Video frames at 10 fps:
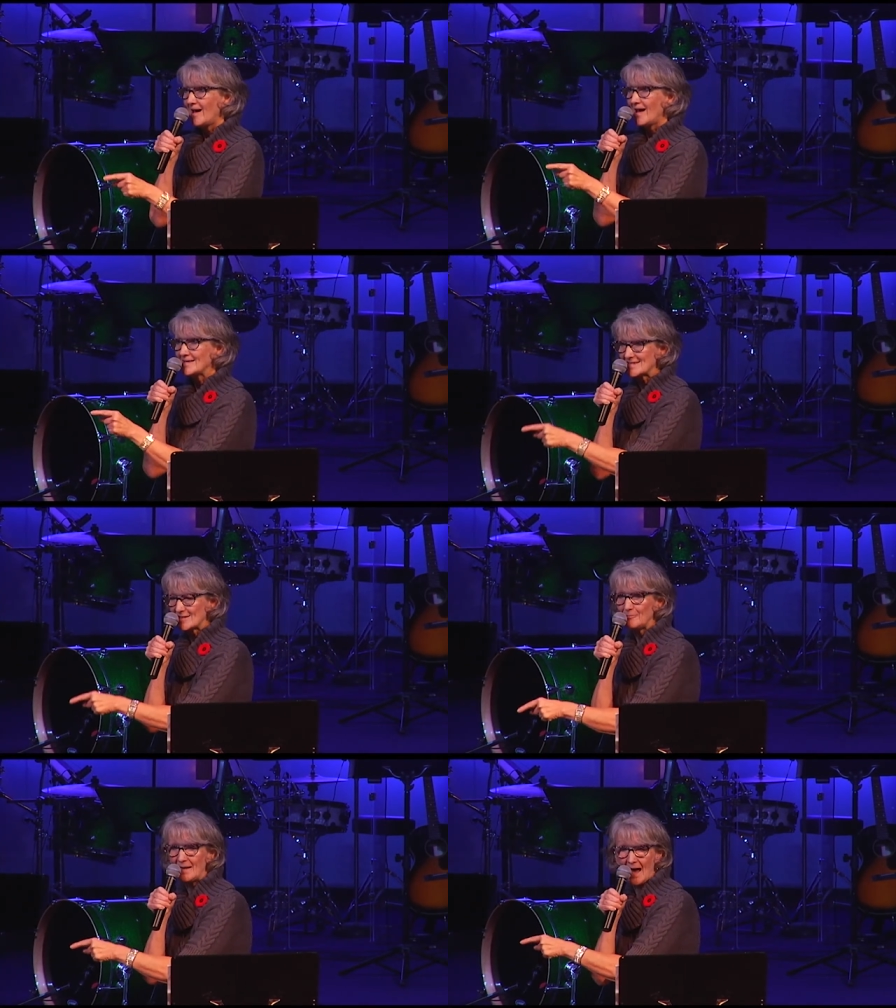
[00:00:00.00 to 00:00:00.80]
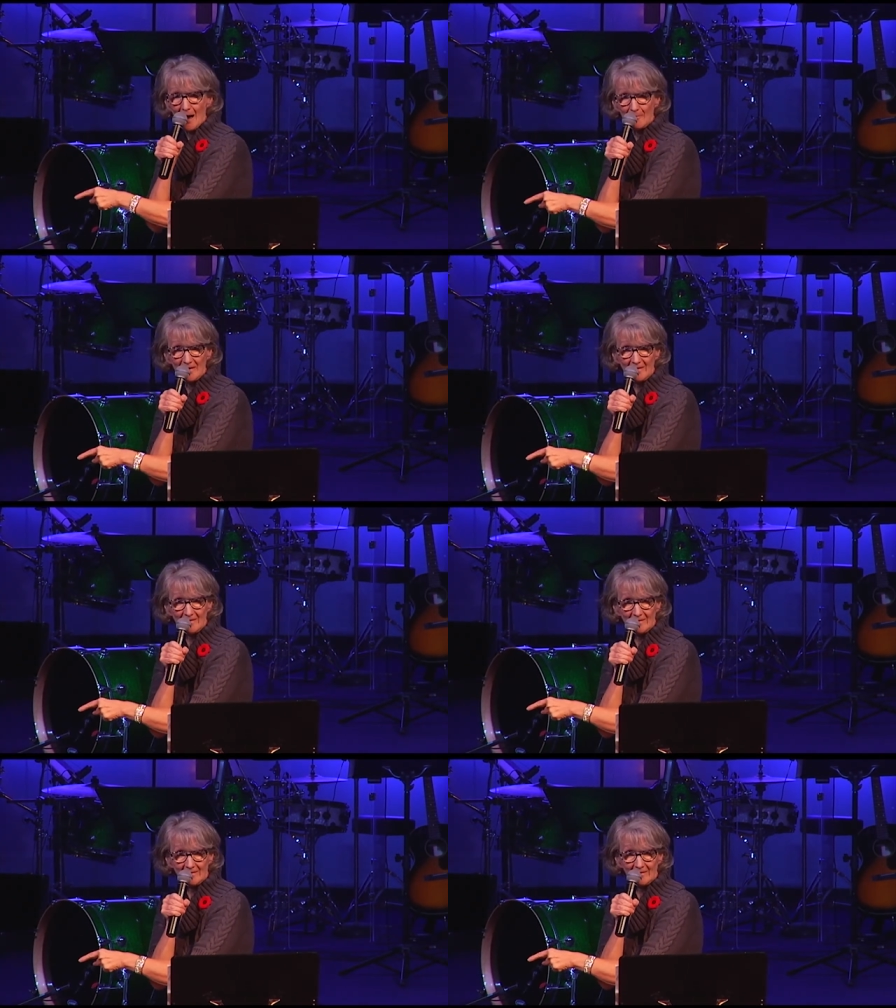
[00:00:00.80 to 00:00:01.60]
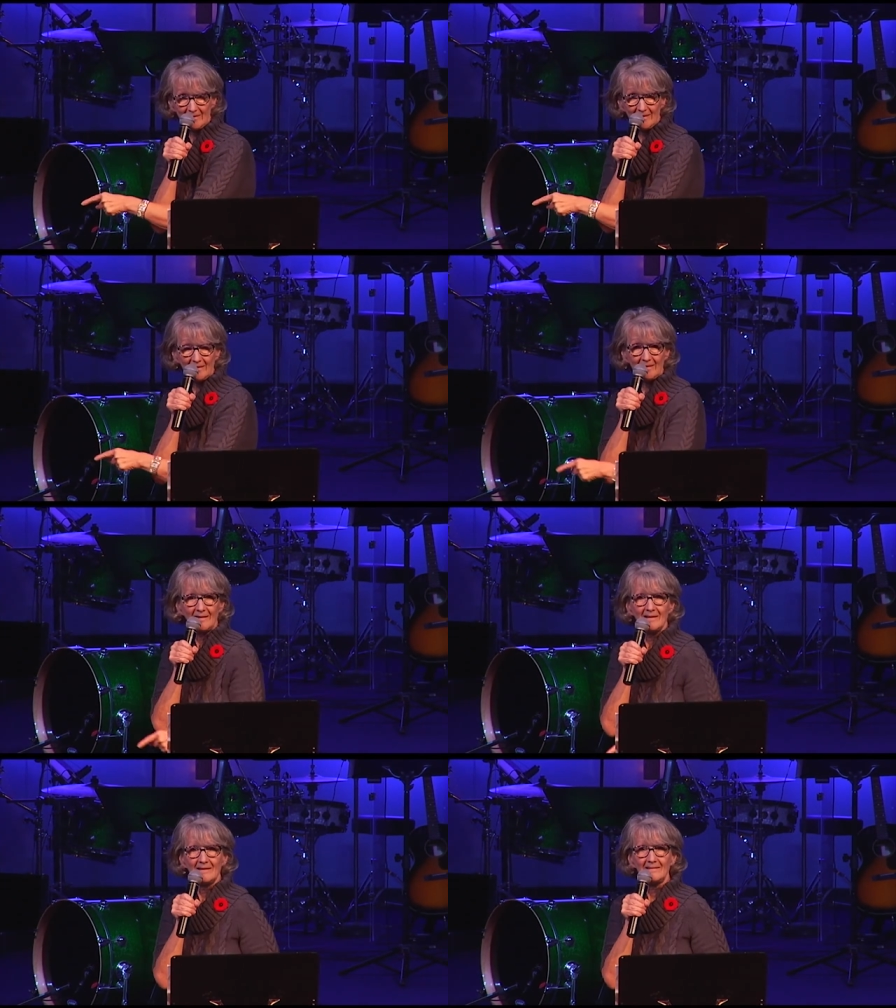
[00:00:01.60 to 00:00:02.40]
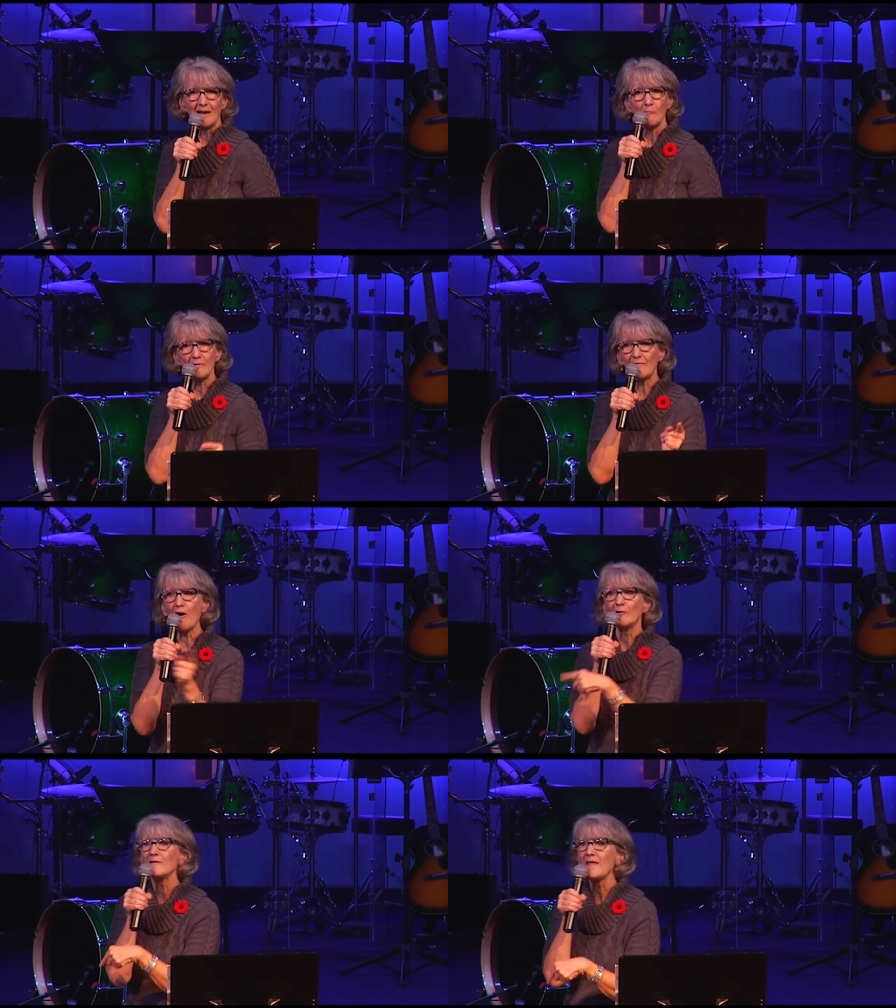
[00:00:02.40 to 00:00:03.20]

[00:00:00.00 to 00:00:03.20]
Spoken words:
and still be happy. Now, we've all heard